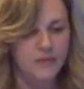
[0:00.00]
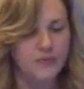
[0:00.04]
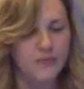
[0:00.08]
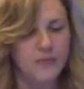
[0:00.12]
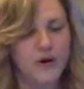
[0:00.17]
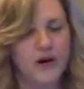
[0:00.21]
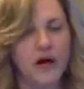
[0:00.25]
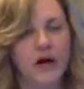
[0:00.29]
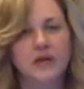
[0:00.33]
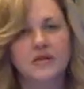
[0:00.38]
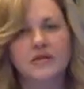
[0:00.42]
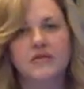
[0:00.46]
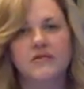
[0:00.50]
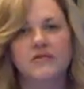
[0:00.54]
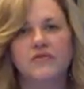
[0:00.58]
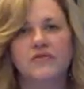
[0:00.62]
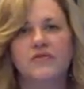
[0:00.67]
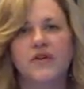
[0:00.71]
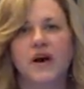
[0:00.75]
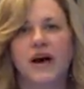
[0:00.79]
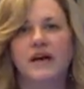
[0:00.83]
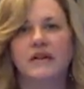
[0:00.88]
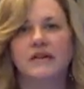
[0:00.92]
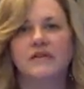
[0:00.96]
We also
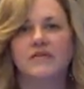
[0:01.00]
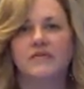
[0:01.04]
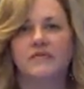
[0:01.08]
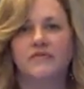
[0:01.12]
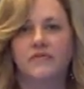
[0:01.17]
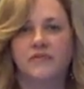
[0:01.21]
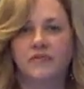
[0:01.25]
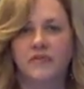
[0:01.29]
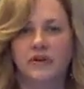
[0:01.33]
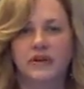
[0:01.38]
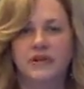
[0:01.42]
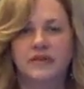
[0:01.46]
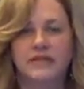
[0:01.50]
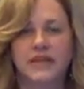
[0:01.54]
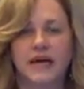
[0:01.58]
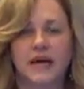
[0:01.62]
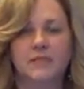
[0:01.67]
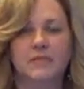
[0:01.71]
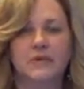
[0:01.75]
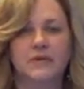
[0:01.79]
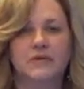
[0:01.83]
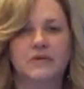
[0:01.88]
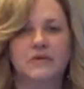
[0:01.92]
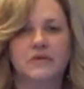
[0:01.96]
fought, for an
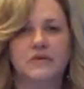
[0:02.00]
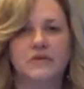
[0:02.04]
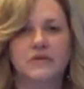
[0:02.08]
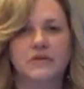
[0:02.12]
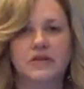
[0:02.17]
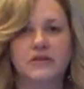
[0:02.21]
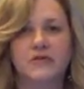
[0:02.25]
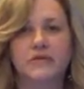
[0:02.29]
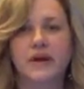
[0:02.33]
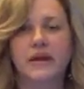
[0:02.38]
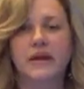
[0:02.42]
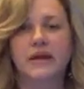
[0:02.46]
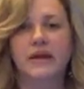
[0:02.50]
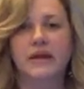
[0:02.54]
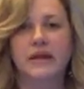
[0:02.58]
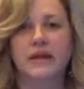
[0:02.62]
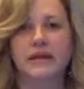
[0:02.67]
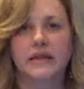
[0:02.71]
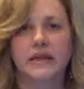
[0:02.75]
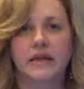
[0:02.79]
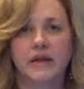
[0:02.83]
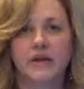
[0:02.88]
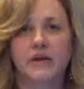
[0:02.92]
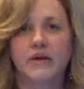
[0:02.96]
example, to deregulate
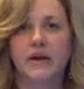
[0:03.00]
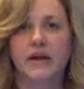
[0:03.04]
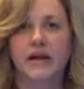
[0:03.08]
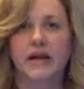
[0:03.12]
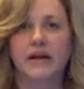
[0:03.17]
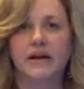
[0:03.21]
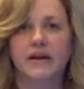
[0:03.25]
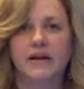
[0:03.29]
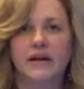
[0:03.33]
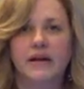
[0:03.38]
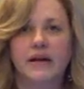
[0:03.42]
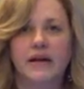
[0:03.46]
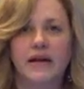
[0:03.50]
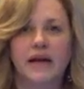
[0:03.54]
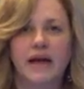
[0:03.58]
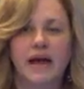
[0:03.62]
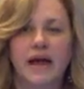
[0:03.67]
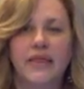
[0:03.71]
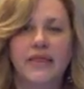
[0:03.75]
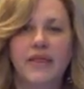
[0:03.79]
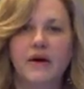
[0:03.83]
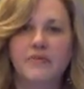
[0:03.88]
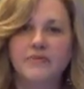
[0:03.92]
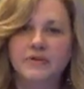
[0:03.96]
the internet,
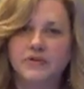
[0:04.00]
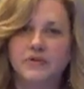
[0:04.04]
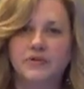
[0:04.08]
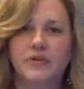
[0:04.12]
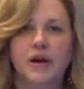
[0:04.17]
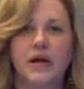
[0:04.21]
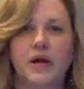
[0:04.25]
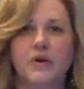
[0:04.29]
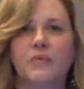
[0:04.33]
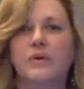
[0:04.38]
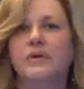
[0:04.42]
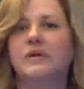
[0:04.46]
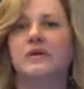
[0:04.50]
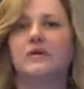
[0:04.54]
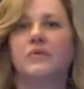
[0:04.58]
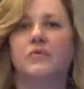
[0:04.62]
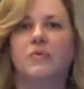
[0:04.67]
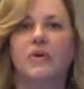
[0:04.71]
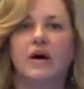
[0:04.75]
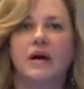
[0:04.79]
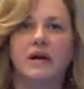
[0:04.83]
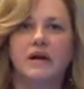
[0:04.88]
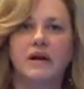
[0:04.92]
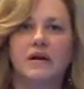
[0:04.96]
and that was great. We didn't
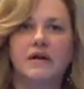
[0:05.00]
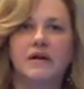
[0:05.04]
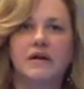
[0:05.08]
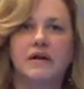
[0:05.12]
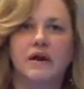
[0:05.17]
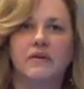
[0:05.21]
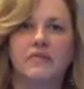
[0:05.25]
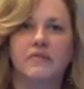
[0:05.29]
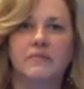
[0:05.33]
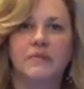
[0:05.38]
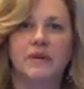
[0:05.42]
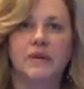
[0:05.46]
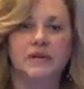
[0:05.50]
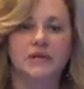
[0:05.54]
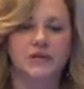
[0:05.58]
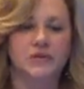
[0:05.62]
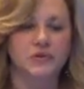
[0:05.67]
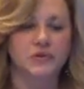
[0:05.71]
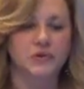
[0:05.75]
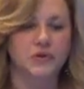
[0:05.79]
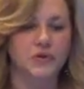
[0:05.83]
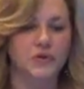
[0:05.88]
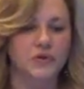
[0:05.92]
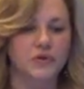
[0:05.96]
want government
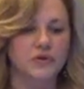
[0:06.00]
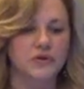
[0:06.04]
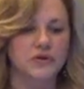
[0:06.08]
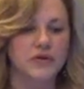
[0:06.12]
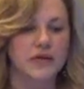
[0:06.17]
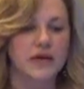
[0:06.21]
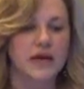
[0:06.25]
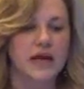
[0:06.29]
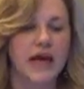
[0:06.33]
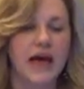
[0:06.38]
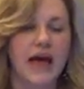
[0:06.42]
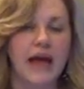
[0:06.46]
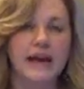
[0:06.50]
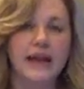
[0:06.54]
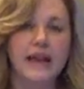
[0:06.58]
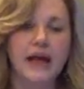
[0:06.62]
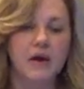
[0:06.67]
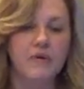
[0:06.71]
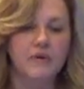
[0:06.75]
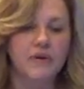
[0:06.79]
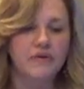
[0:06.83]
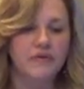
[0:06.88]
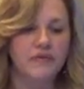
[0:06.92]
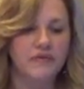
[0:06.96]
controls, and
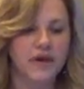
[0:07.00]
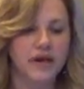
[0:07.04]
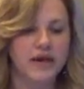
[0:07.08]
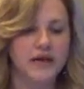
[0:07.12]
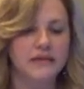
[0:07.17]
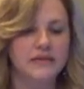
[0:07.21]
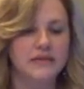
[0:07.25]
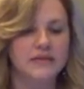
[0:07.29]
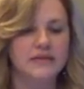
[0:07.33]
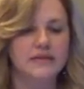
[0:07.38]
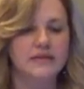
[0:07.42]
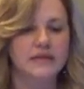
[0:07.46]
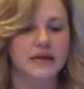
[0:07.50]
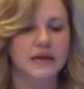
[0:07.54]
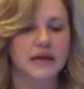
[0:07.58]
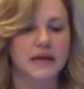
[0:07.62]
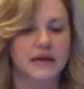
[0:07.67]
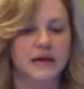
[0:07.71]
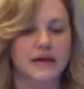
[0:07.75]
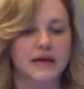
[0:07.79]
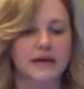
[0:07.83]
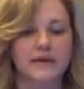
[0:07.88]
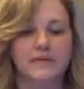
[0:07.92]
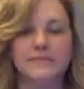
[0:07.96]
now we face
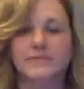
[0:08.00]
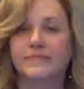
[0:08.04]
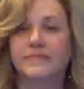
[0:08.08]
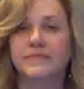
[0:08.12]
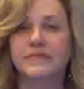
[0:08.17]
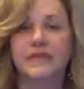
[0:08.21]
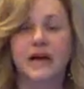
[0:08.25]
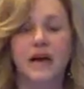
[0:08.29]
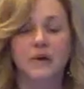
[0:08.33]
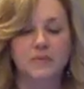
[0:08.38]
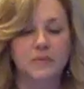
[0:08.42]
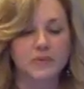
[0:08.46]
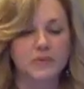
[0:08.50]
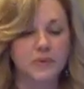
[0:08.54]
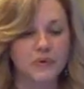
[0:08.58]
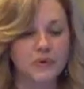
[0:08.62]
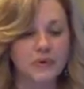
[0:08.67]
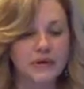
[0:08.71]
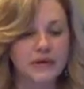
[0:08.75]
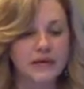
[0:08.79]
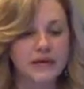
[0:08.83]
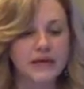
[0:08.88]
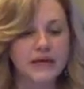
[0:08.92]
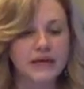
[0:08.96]

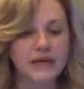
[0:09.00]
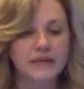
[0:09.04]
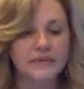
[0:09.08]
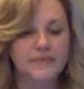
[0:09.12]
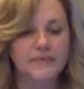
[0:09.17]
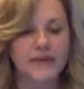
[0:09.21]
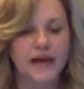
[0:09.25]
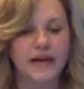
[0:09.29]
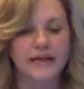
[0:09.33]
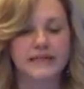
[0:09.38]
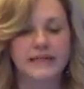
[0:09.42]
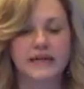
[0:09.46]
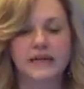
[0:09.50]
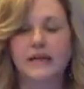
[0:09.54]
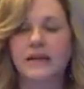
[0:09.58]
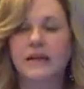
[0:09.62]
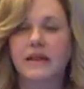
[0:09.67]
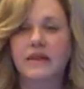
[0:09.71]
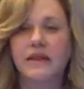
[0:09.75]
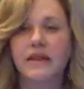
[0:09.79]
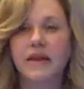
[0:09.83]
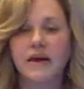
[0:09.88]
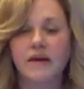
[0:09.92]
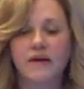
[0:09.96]
cyberbullying,
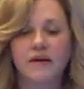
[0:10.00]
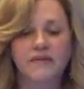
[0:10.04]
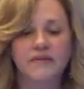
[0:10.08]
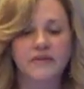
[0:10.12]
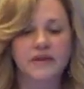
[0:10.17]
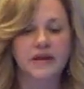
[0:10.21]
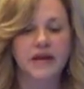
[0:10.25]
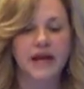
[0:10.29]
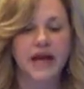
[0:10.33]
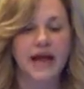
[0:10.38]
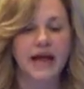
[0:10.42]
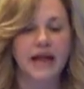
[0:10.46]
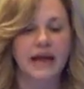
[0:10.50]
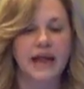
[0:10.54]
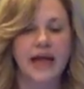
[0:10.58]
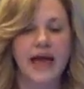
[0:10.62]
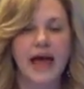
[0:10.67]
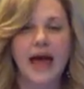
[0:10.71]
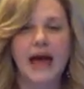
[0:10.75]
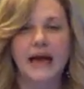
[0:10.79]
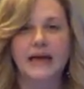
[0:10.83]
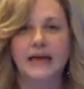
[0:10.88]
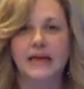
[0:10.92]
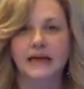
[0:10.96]
identity theft, and
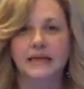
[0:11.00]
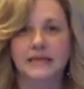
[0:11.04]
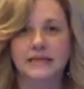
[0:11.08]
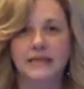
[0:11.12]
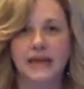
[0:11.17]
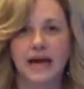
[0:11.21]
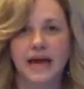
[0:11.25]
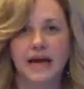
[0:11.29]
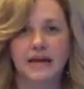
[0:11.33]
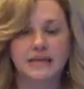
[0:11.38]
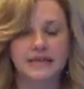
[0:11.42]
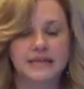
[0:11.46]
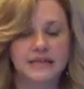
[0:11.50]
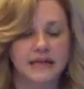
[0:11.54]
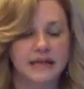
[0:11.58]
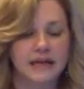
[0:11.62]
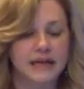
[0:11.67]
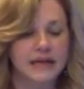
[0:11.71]
hacking attacks.